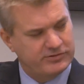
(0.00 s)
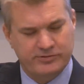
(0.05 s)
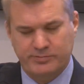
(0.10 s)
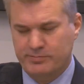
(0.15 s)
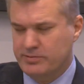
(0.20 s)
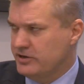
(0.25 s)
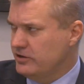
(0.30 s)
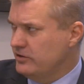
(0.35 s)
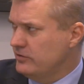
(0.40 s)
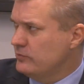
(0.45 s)
of
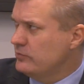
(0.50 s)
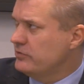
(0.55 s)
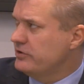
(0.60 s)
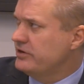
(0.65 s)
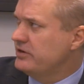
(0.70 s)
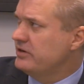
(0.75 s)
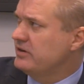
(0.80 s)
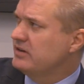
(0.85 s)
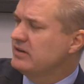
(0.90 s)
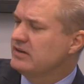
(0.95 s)
Spain,
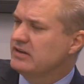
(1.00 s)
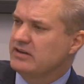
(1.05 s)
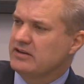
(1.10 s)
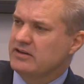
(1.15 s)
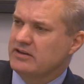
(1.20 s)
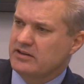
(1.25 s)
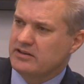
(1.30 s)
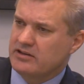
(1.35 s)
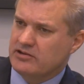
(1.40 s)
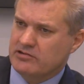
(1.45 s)
where
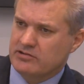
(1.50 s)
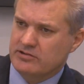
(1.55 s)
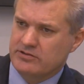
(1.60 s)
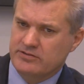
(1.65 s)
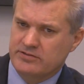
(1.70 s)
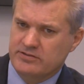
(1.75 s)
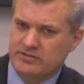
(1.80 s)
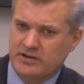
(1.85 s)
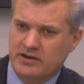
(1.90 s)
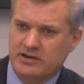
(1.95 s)
there is
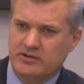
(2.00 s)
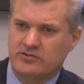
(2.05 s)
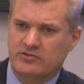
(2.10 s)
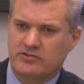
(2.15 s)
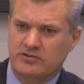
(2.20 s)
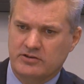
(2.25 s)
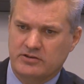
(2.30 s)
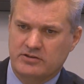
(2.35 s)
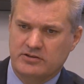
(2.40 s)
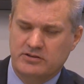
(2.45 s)

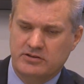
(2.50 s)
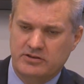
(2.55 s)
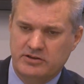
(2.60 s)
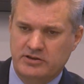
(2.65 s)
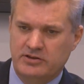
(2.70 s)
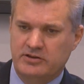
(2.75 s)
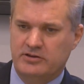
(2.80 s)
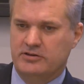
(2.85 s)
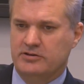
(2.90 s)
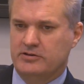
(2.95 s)
such a
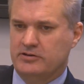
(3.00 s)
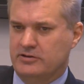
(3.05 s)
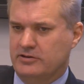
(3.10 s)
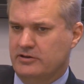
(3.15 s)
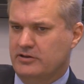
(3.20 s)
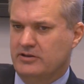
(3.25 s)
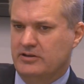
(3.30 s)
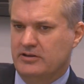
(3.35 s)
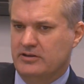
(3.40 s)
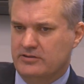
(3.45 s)
clear
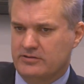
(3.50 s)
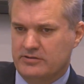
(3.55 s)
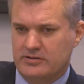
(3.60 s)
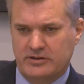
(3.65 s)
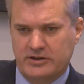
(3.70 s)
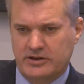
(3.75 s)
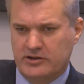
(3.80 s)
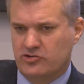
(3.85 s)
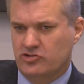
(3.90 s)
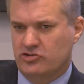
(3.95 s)

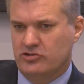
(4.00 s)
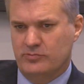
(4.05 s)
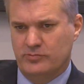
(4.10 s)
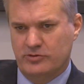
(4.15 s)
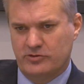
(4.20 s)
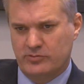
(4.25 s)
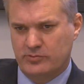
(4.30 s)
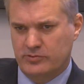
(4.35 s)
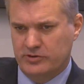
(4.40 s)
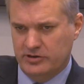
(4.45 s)
selection
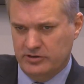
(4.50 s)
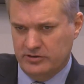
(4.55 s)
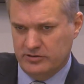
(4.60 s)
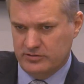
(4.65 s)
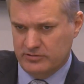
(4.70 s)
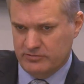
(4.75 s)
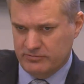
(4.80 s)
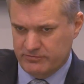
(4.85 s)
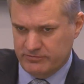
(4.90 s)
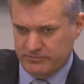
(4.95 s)
between
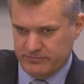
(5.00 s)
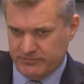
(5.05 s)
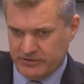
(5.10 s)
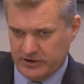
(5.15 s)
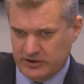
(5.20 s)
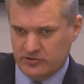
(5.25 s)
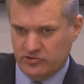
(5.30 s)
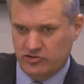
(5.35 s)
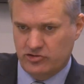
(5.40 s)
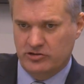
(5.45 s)

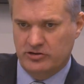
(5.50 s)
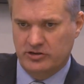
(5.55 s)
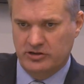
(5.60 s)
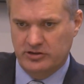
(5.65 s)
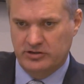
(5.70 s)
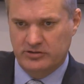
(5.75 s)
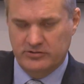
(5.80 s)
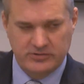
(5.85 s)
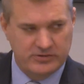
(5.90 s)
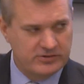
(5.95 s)

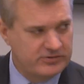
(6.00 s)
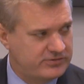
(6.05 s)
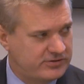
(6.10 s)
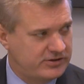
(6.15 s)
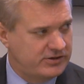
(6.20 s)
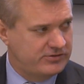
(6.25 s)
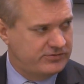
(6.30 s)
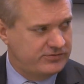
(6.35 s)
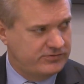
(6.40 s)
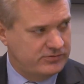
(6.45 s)
functioning,
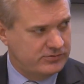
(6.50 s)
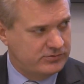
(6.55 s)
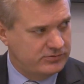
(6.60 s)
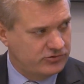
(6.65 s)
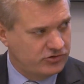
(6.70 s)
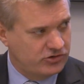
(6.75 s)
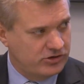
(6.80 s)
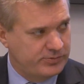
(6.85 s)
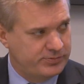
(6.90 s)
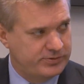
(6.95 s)
successful
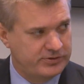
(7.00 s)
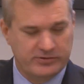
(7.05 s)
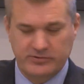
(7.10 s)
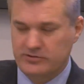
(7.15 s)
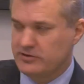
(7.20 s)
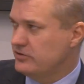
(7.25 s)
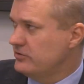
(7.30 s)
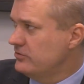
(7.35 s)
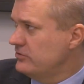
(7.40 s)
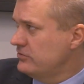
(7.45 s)
shopping
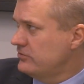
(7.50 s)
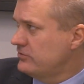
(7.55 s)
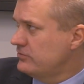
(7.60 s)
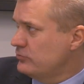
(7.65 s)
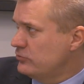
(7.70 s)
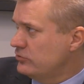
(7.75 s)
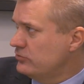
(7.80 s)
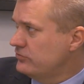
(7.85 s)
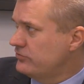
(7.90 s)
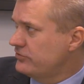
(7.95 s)
centers,
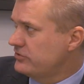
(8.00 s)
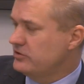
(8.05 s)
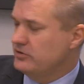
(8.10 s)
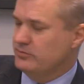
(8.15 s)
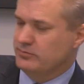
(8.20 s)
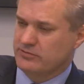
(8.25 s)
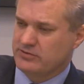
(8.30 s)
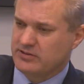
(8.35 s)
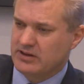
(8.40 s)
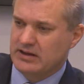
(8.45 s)
small
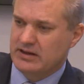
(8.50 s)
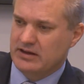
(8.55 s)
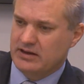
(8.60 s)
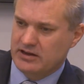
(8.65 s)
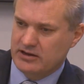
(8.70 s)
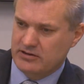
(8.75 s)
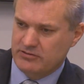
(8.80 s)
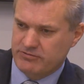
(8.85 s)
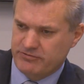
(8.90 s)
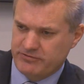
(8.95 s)
schemes,
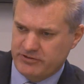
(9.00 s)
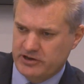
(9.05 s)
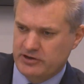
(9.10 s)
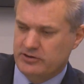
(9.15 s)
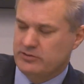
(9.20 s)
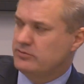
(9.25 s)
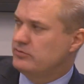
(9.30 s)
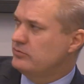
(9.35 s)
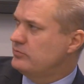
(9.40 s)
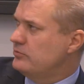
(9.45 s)
and
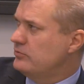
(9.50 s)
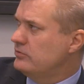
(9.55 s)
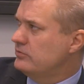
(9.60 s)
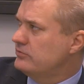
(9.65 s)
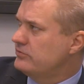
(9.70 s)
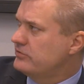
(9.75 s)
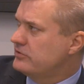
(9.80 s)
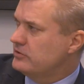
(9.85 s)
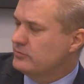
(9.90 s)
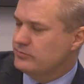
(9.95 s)
failed mall
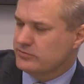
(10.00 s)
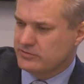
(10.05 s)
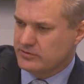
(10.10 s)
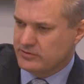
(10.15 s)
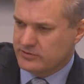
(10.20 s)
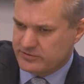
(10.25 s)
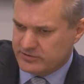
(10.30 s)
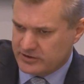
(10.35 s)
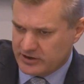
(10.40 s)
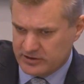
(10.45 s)
schemes.
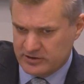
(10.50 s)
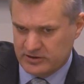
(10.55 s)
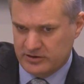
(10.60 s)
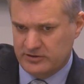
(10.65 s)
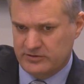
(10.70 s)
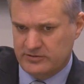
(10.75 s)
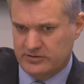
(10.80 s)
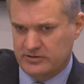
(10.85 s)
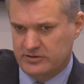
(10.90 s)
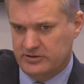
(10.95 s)
And southern
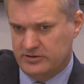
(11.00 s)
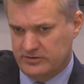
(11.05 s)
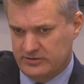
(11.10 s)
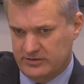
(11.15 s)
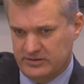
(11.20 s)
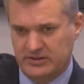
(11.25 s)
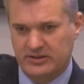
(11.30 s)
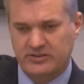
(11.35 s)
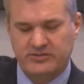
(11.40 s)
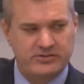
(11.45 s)
Italy is
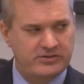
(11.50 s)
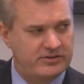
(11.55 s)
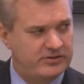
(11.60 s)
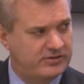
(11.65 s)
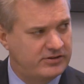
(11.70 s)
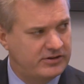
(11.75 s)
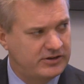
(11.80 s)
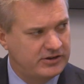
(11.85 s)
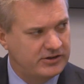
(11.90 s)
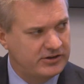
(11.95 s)

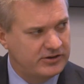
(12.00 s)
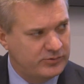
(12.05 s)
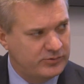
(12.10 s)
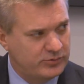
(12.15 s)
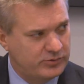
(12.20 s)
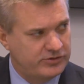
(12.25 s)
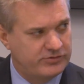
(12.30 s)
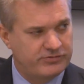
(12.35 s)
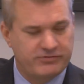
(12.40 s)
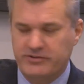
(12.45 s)
littered
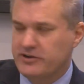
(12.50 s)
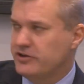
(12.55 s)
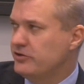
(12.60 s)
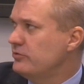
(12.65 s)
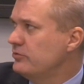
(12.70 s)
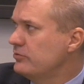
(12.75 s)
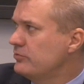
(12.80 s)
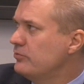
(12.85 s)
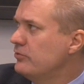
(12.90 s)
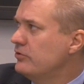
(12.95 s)
with
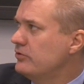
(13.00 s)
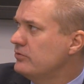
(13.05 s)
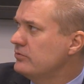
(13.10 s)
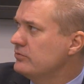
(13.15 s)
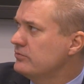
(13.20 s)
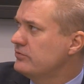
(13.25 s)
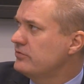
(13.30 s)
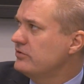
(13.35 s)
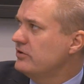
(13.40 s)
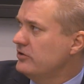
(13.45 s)
failed
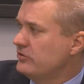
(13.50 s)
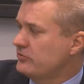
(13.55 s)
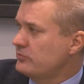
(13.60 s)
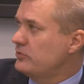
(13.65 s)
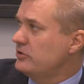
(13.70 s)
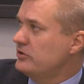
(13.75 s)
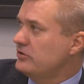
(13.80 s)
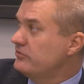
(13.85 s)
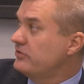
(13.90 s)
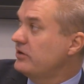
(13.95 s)
malls, as
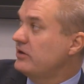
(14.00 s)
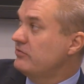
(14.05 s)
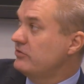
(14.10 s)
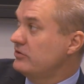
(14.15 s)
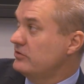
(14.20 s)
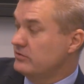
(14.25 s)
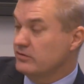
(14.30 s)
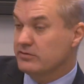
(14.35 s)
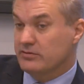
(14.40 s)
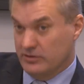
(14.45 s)
well as
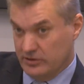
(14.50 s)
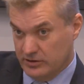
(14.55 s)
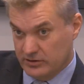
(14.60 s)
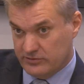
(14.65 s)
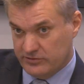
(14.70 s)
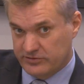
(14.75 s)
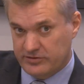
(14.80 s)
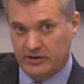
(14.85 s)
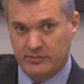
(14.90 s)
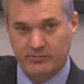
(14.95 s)
having
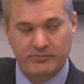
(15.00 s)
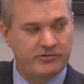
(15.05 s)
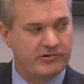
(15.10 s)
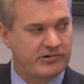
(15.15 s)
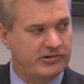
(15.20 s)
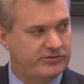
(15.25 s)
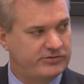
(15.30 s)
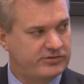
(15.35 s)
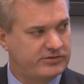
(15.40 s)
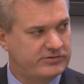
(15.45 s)
some
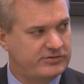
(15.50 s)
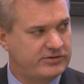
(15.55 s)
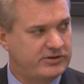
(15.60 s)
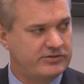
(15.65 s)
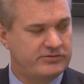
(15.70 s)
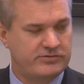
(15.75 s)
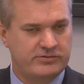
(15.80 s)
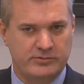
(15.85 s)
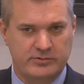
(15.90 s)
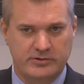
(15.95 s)
very
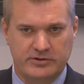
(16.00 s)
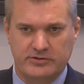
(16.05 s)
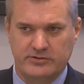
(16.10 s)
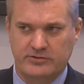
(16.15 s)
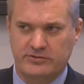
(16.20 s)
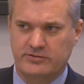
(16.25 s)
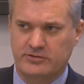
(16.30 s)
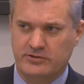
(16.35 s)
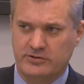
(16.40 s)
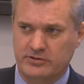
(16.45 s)
successful
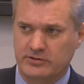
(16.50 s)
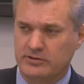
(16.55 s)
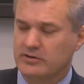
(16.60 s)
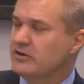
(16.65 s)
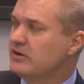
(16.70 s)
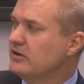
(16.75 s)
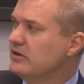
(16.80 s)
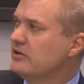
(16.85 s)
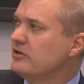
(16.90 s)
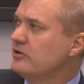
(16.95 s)
ones. So
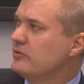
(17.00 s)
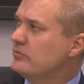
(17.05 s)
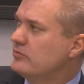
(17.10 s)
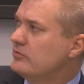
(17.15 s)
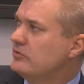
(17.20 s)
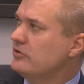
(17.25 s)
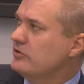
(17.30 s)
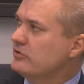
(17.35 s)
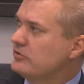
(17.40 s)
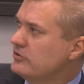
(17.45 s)

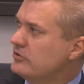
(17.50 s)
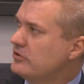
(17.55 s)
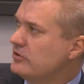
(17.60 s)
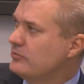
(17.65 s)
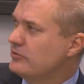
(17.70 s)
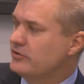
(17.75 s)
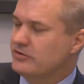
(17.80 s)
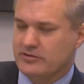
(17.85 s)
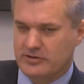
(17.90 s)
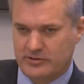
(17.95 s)
the only
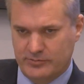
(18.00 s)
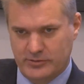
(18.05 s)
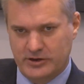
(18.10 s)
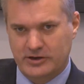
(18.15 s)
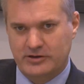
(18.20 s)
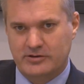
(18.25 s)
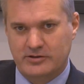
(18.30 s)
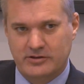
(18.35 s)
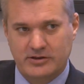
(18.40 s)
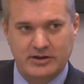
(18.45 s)
comment I'd
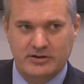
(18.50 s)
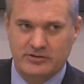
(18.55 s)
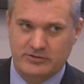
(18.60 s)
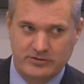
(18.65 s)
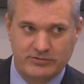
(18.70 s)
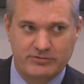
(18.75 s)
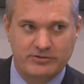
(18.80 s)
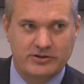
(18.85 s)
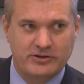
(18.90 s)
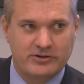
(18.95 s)
make on that is
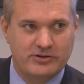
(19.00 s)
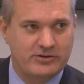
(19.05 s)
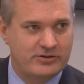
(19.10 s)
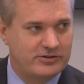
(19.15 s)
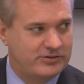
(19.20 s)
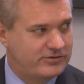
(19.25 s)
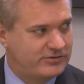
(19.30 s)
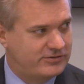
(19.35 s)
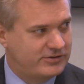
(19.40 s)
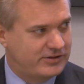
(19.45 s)
if you're going to go
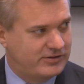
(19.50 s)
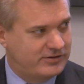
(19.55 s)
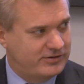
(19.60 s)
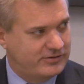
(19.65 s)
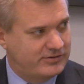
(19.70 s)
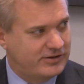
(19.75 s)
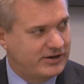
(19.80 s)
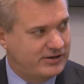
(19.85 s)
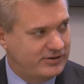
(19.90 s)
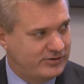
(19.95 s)
into southern
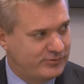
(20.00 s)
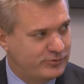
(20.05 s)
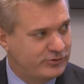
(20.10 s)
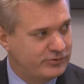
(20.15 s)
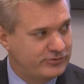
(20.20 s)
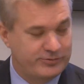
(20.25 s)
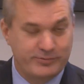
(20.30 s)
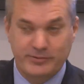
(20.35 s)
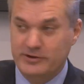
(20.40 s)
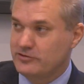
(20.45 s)
Italian
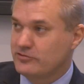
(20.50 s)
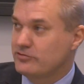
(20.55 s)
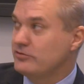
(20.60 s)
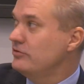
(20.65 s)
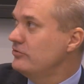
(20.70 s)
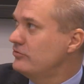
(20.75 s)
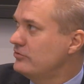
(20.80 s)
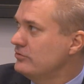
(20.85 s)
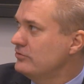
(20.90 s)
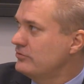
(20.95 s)
malls, make sure
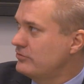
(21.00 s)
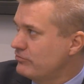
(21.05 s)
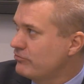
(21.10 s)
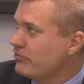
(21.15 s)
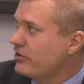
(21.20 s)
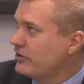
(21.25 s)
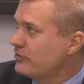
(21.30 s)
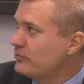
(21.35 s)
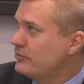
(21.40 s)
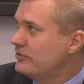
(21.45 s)
you choose the
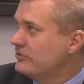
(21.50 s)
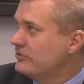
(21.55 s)
right